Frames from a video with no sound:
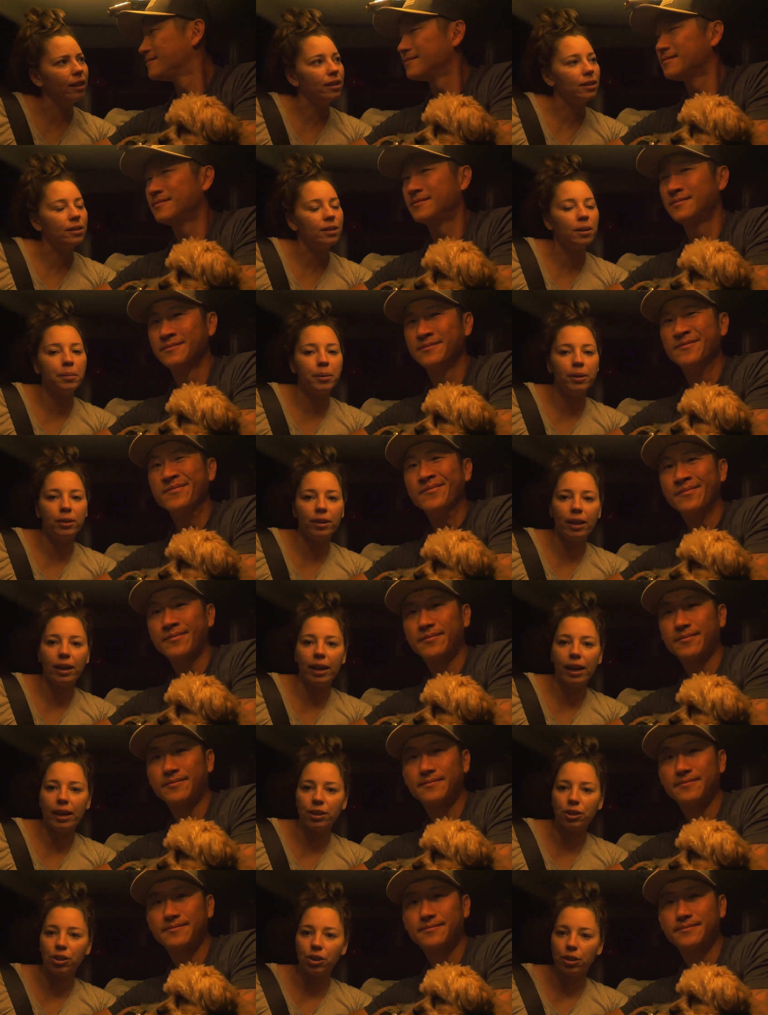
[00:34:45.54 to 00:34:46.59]
Speaker 1: this summer that
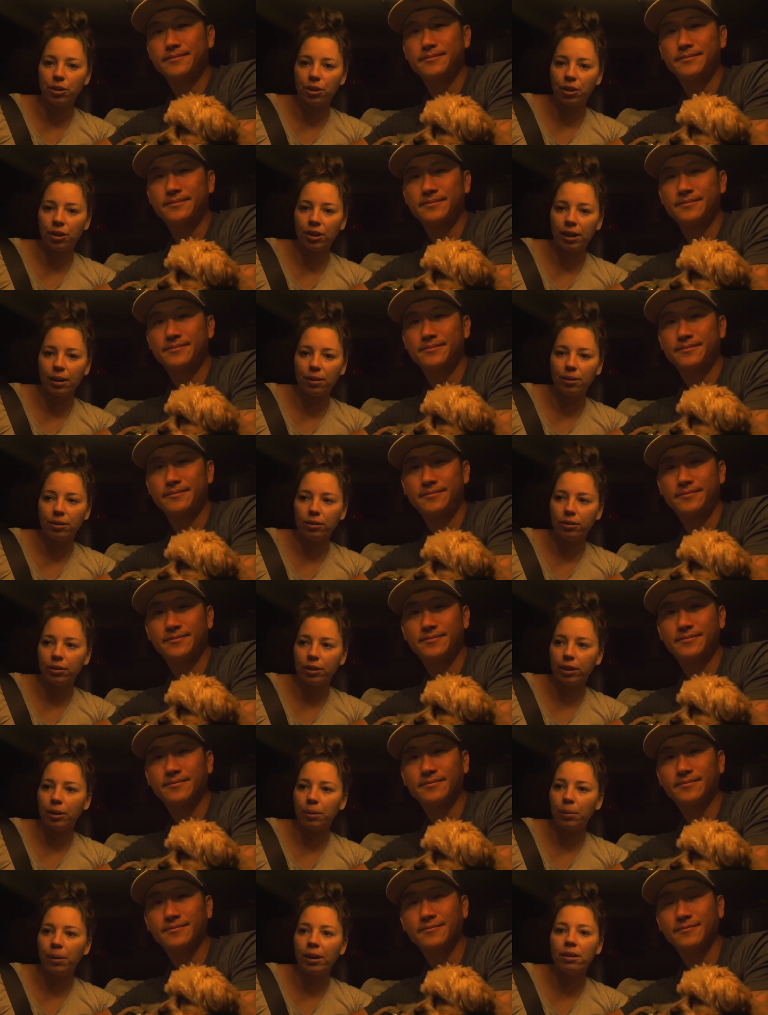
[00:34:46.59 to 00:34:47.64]
actually turned out
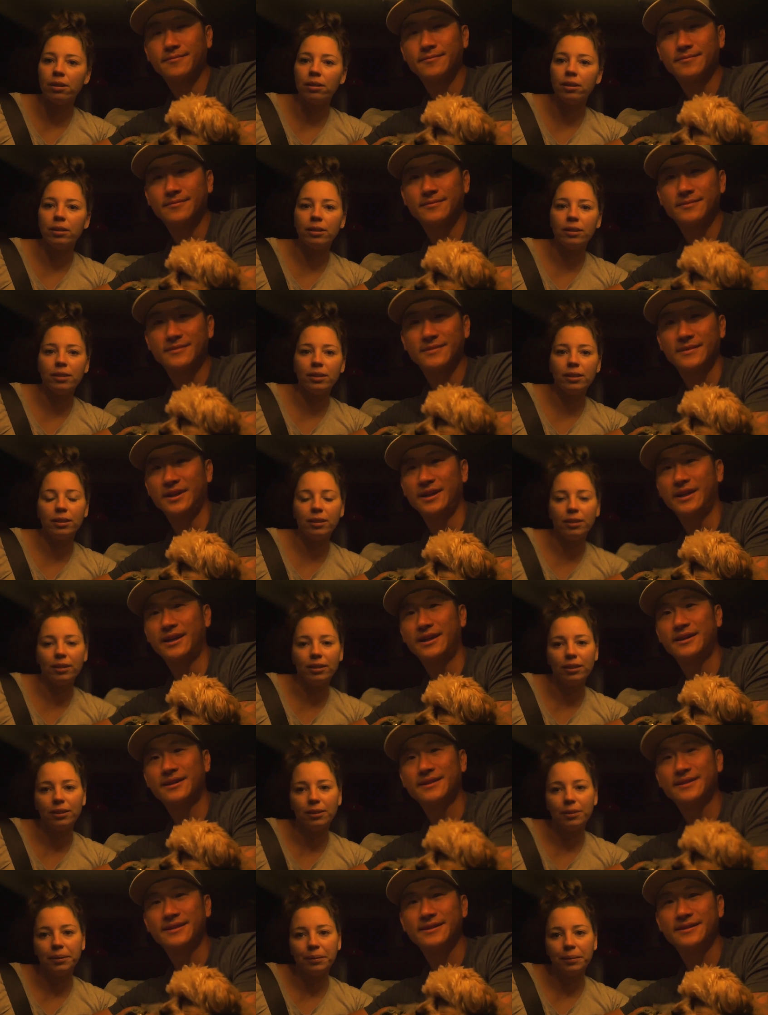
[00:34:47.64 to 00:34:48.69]
really well.
Speaker 2: Yeah,
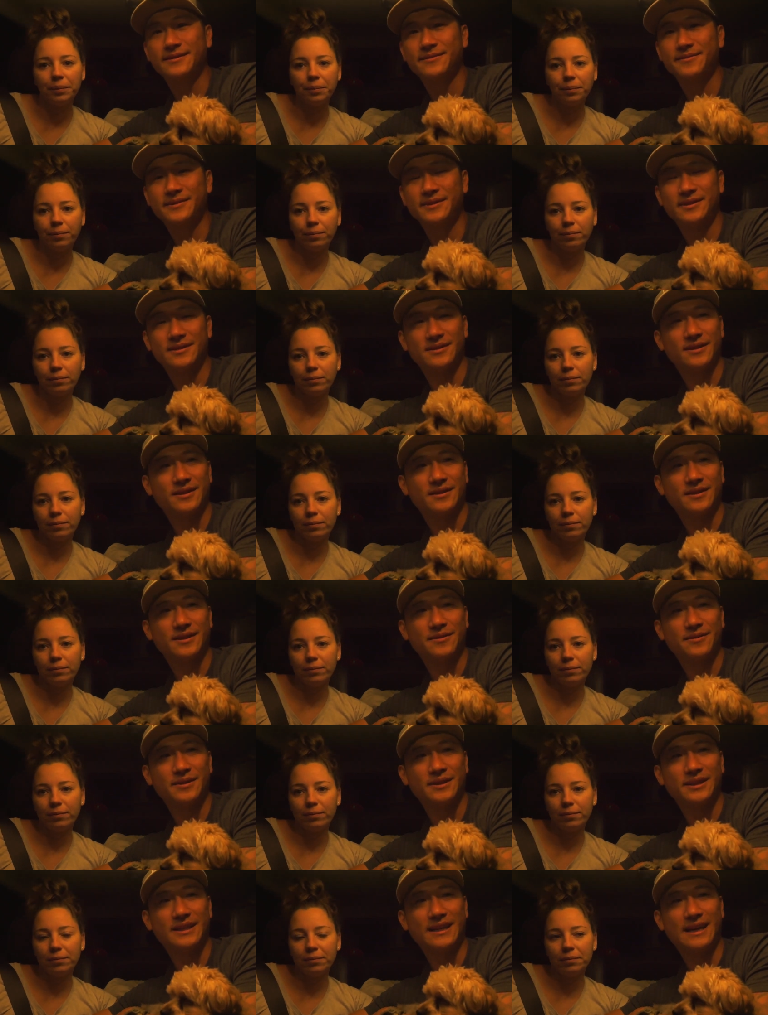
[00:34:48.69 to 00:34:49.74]
nothing
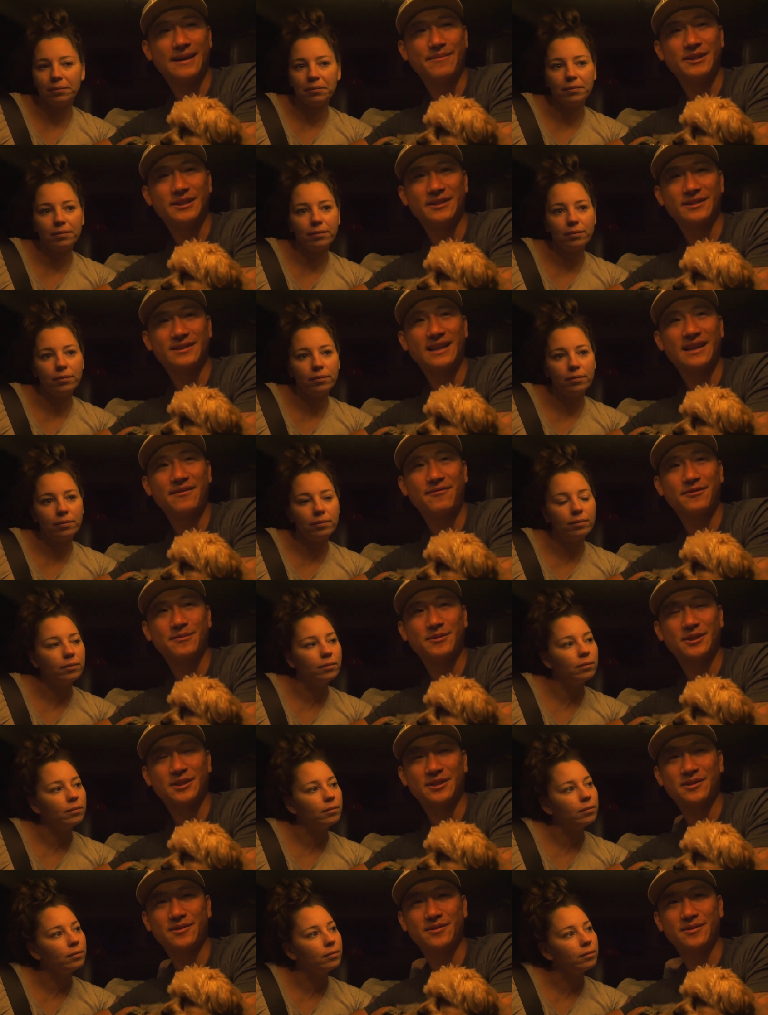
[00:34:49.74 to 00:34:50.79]
really. I mean, aside from
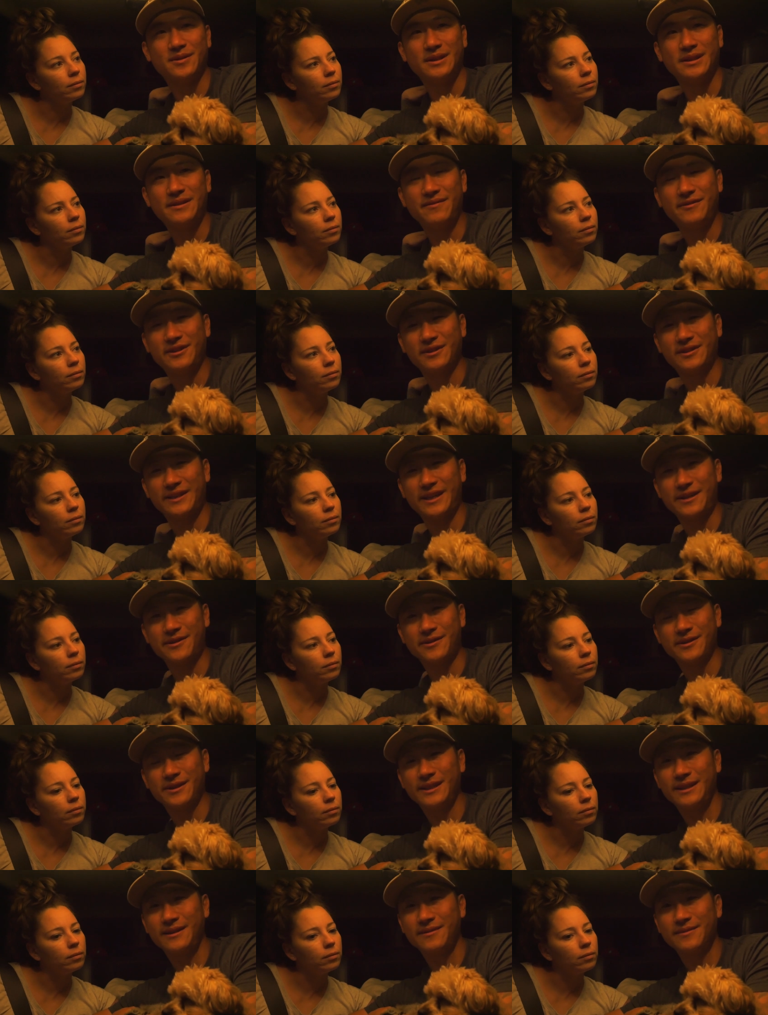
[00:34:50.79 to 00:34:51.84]
just leaving a day
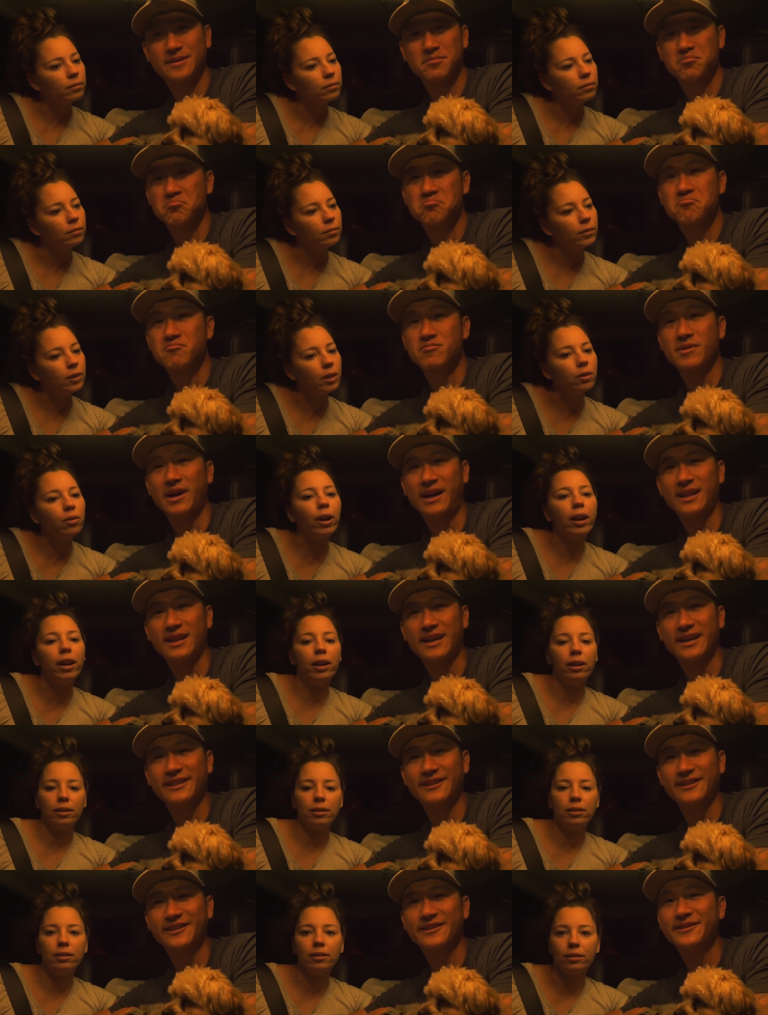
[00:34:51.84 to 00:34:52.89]
early, I
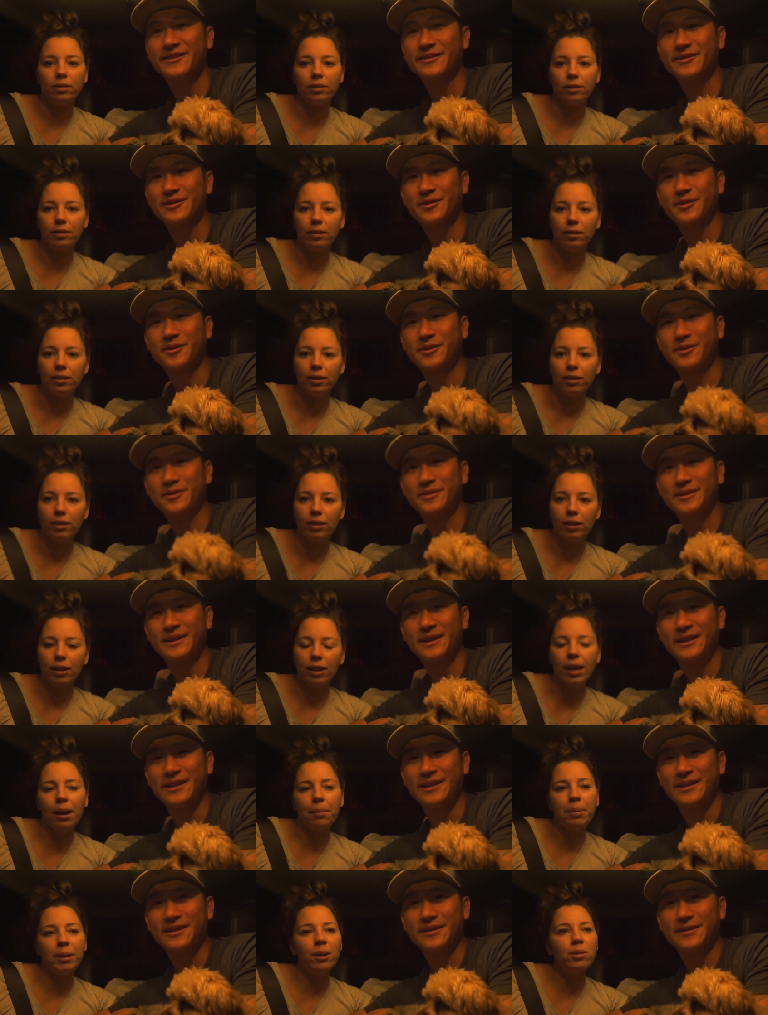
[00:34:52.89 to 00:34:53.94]
liked it. It was cool.
Speaker 1: Yeah,
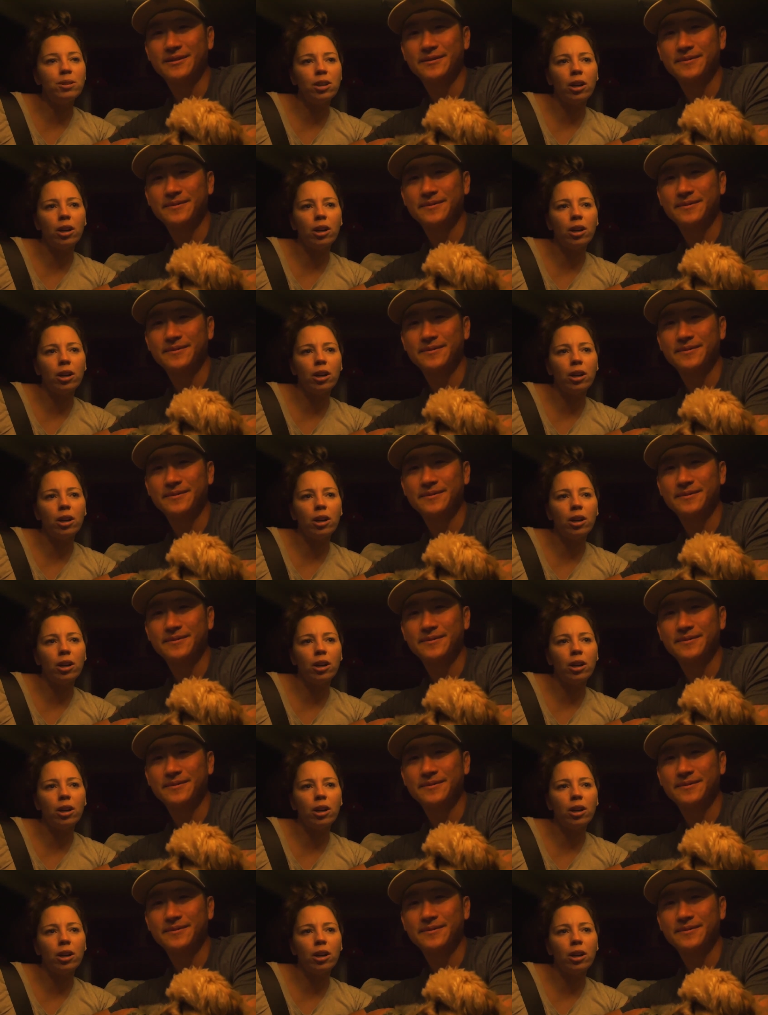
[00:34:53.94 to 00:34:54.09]
but that was